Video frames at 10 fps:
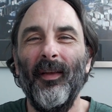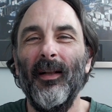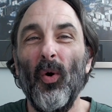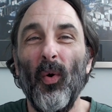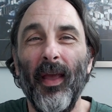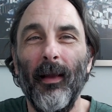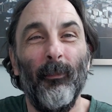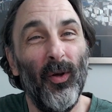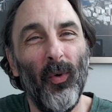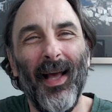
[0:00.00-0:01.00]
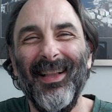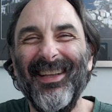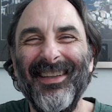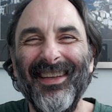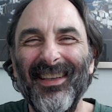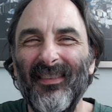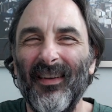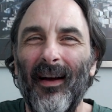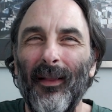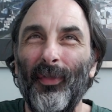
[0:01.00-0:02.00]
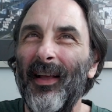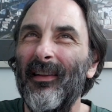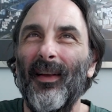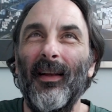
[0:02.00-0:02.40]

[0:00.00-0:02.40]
the annoying blue LEDs on things